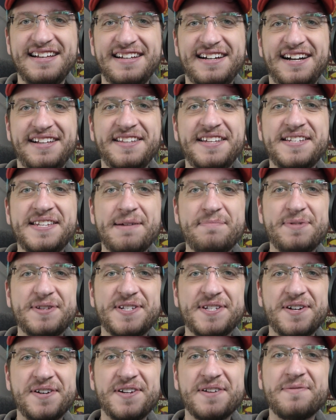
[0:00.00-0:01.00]
On this
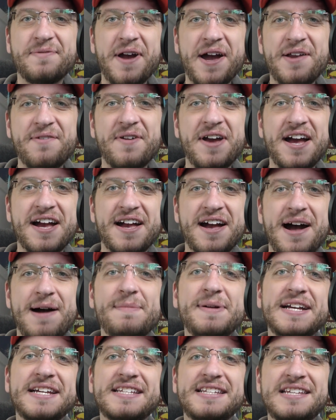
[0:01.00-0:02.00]
episode of Rad Rat
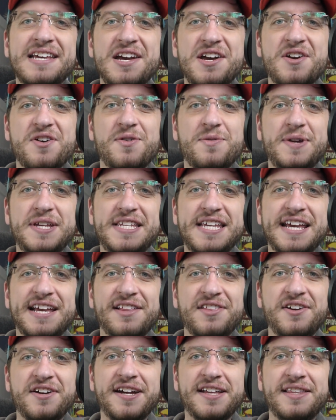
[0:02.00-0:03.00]
Comics, we take a
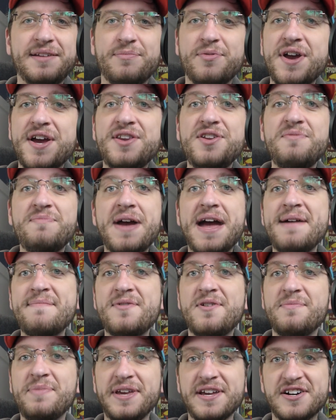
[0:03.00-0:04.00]
look at the brand new
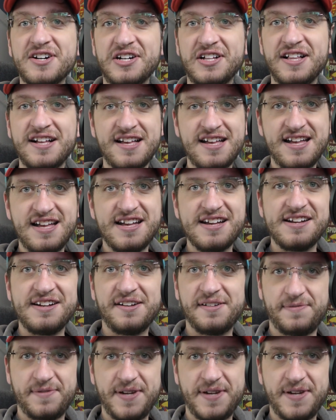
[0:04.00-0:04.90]
Batmobile of